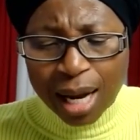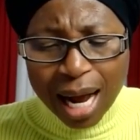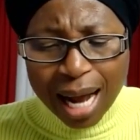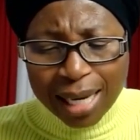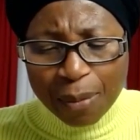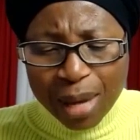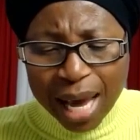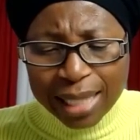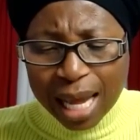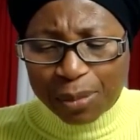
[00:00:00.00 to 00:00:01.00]
and they
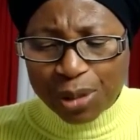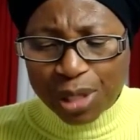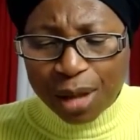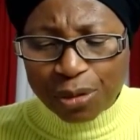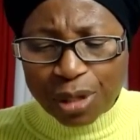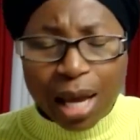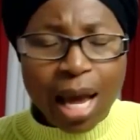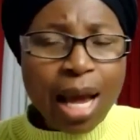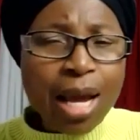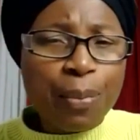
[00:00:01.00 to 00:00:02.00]
made themselves
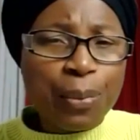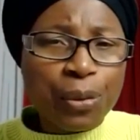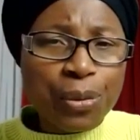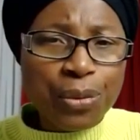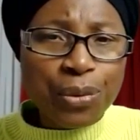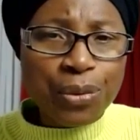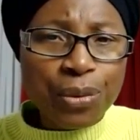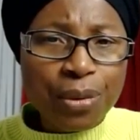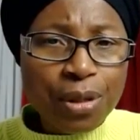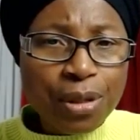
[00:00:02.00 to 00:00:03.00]
aprons.
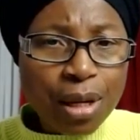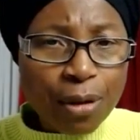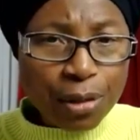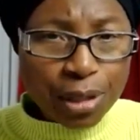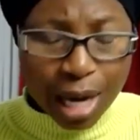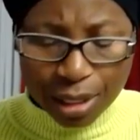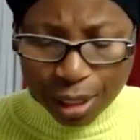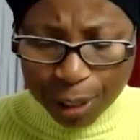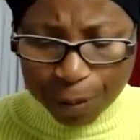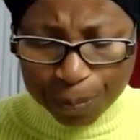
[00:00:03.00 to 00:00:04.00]

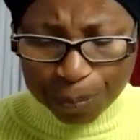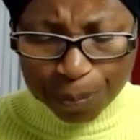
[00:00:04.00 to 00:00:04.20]
13.